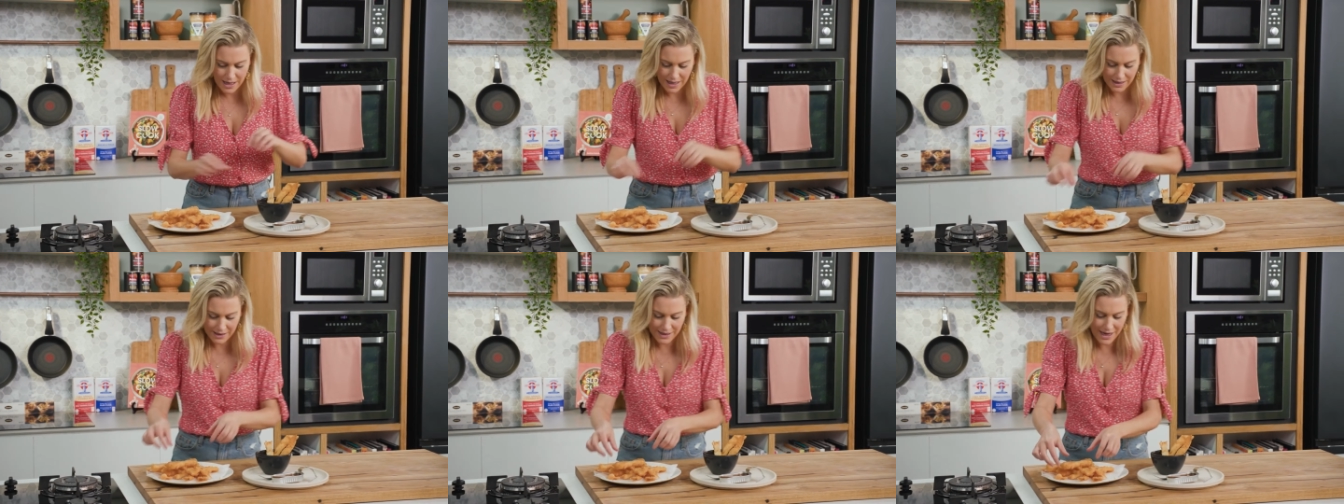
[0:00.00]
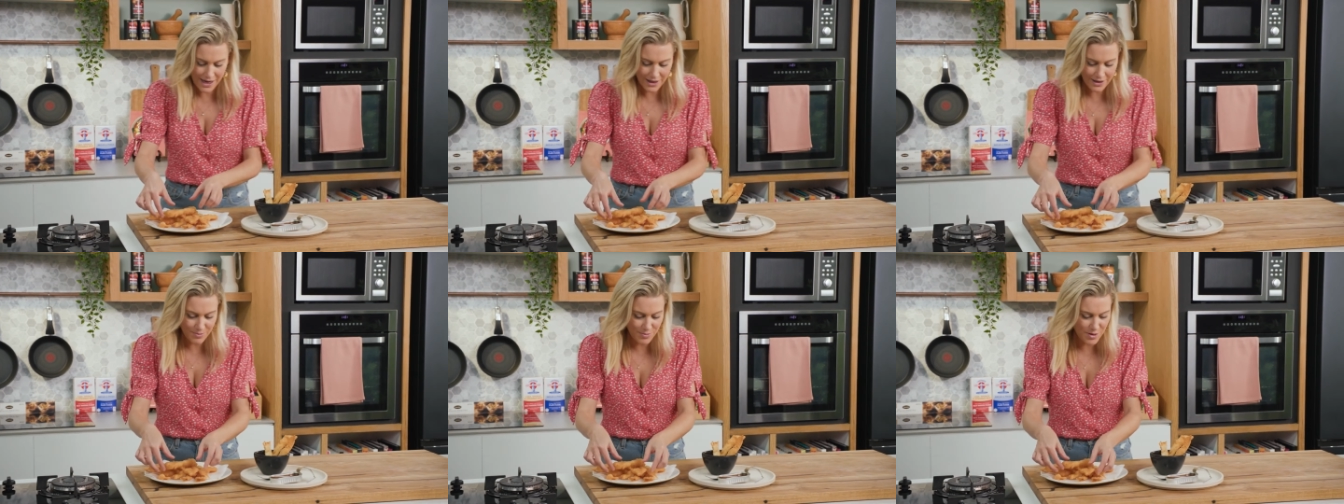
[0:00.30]

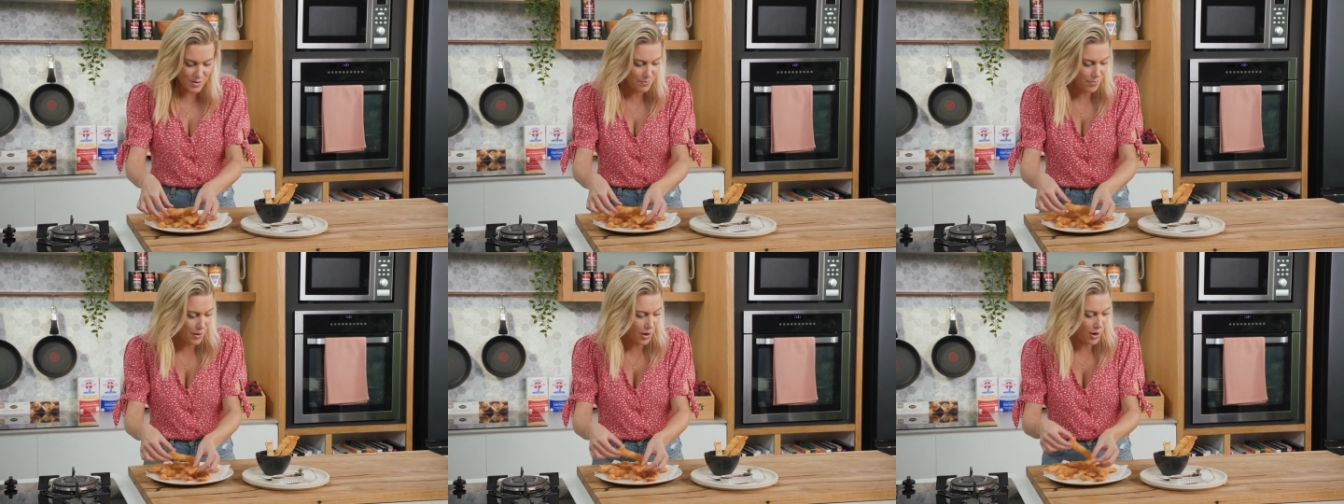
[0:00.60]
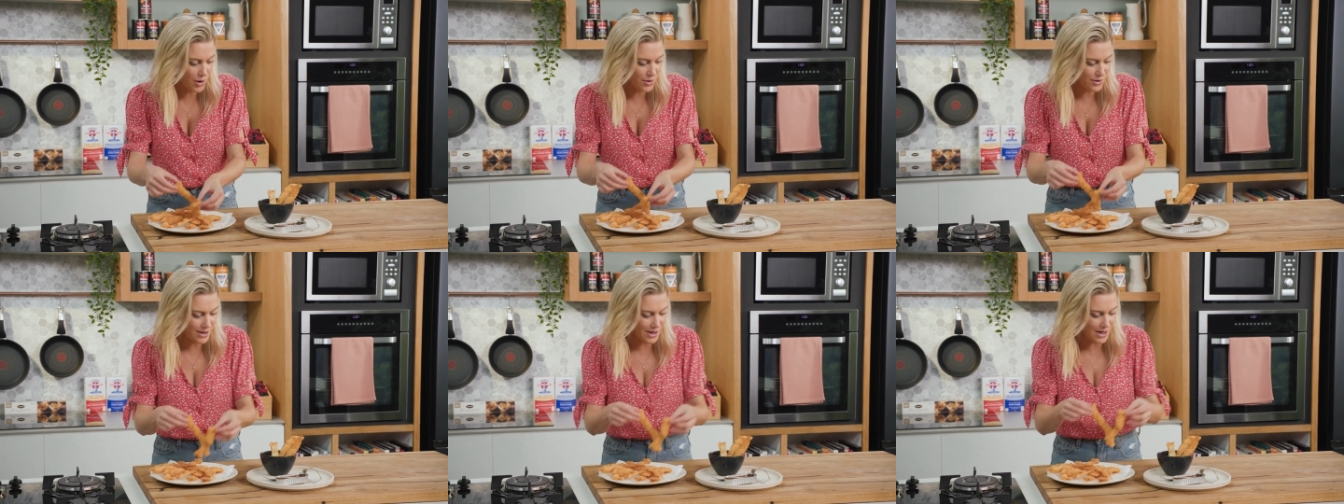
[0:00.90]
Allow them to
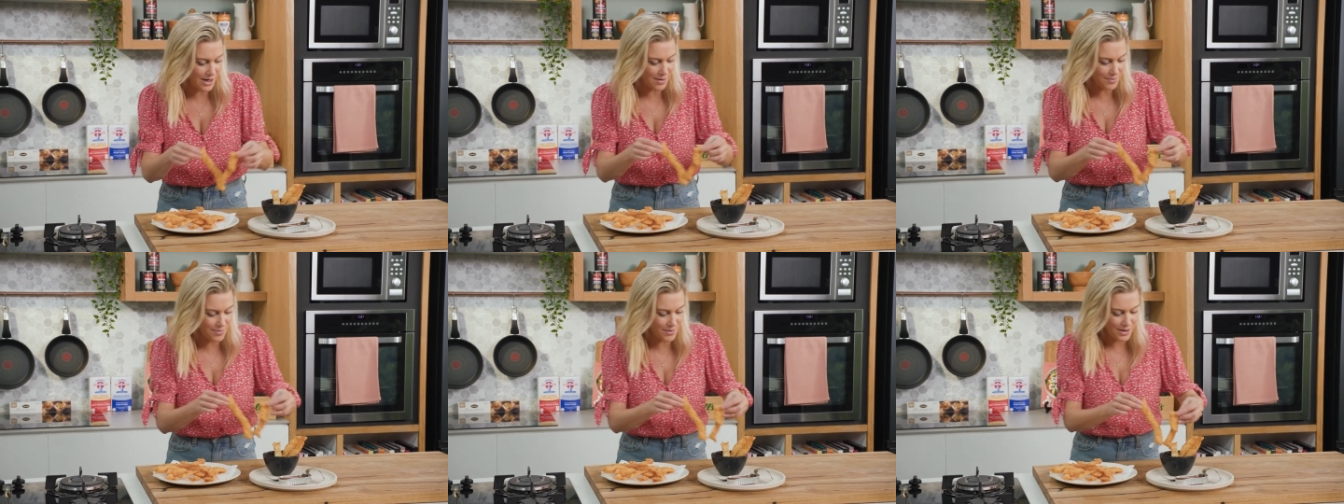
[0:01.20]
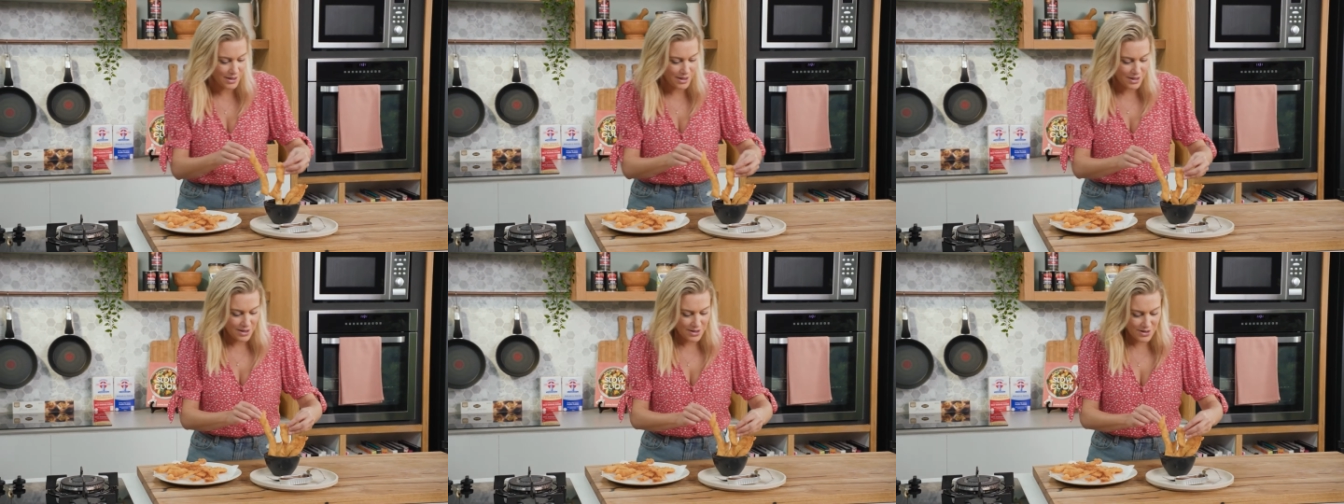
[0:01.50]
poke up
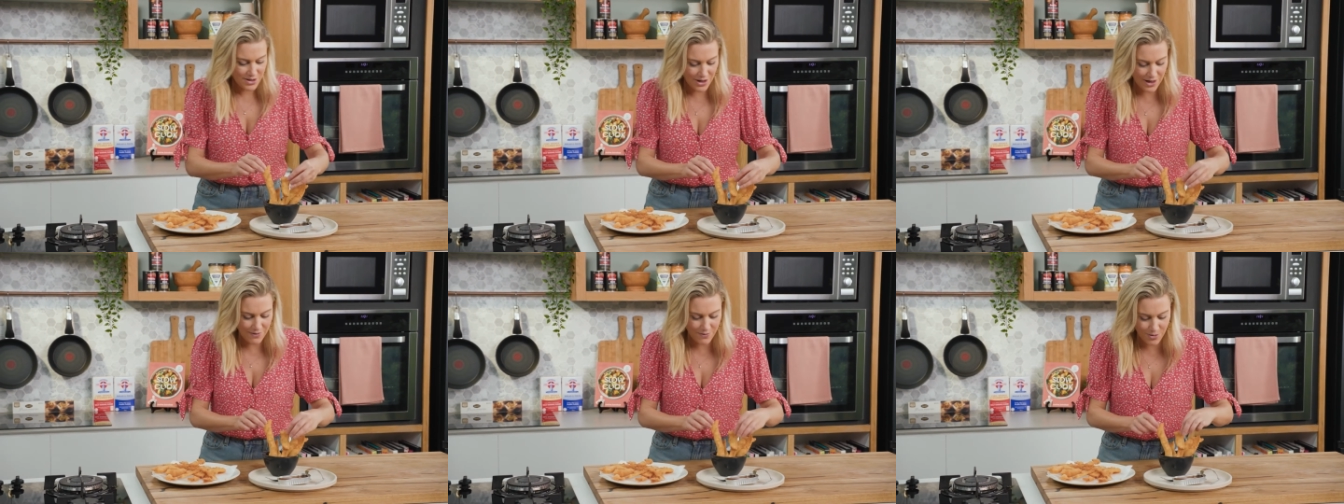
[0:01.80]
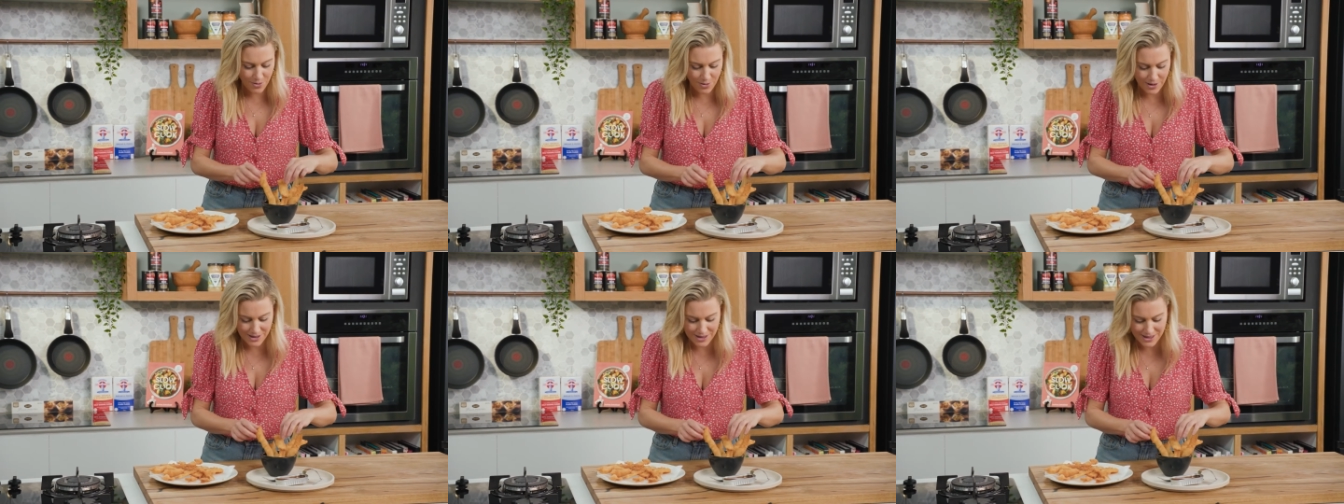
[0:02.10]
so
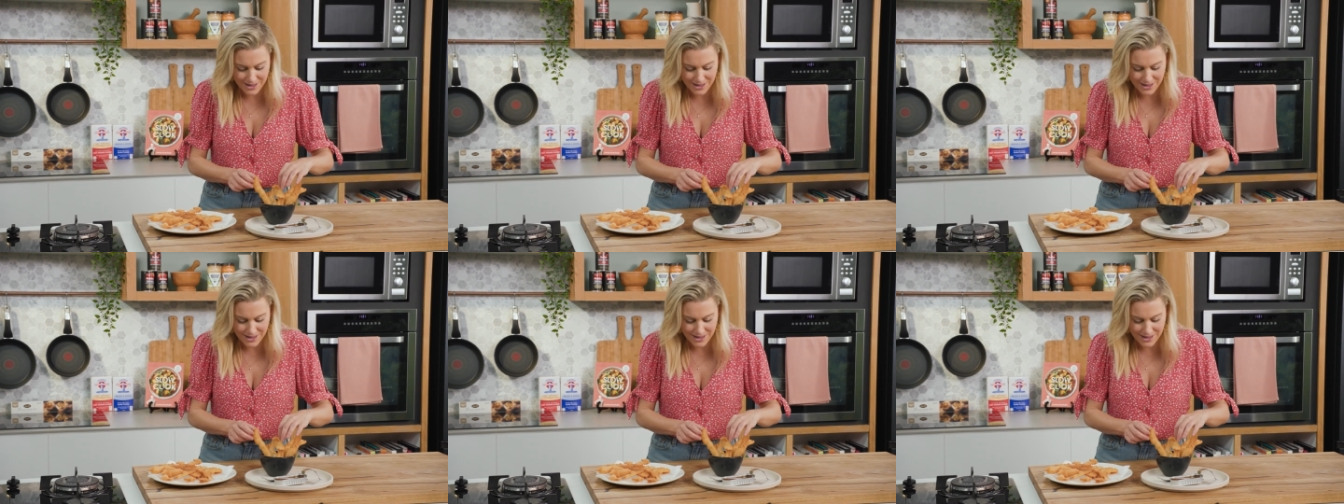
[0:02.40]
everyone